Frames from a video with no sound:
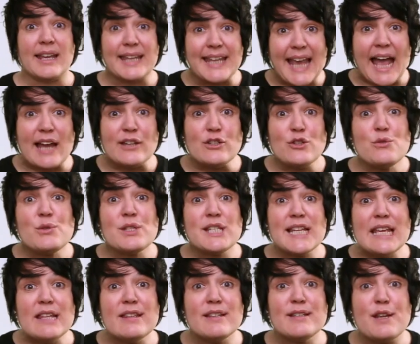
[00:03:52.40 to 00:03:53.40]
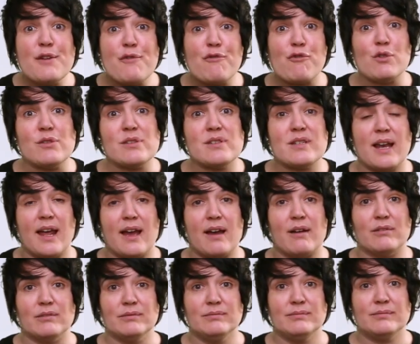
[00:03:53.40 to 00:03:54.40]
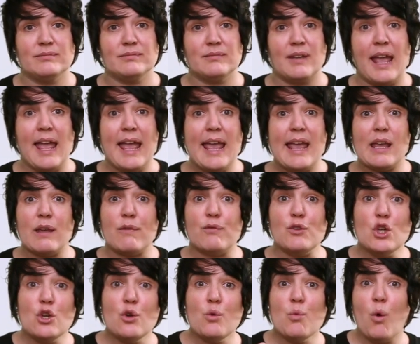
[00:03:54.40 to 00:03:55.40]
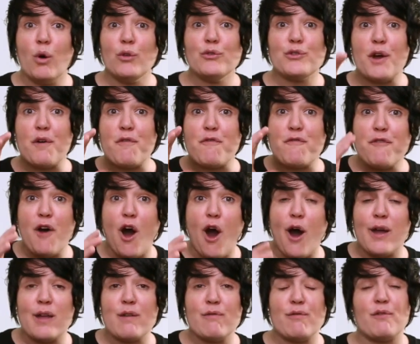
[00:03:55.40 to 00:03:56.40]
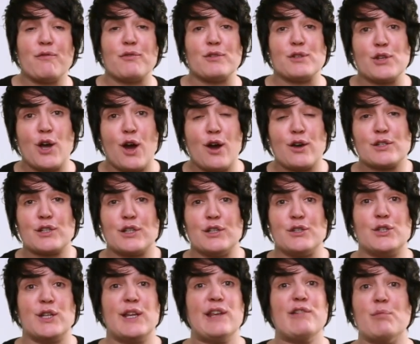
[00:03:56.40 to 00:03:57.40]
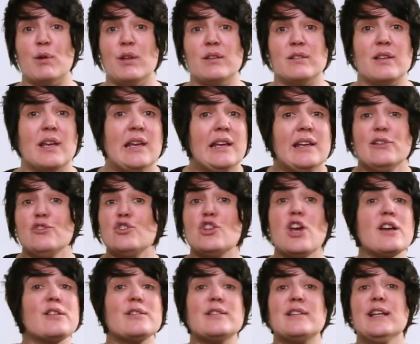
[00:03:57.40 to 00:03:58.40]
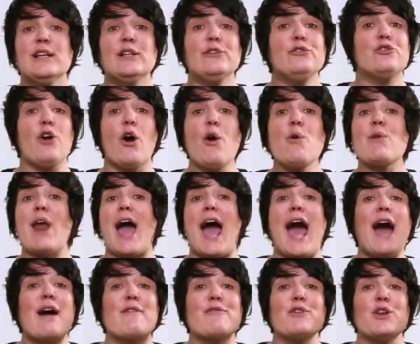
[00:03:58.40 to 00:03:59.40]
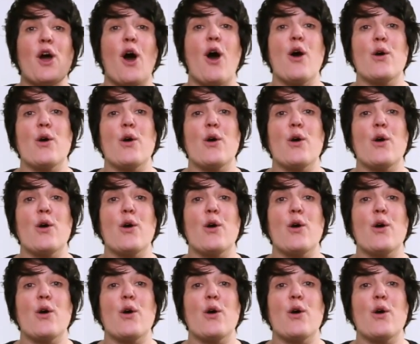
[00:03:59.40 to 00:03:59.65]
Can you see the difference now? If you want a 5 for task achievement, just don't have an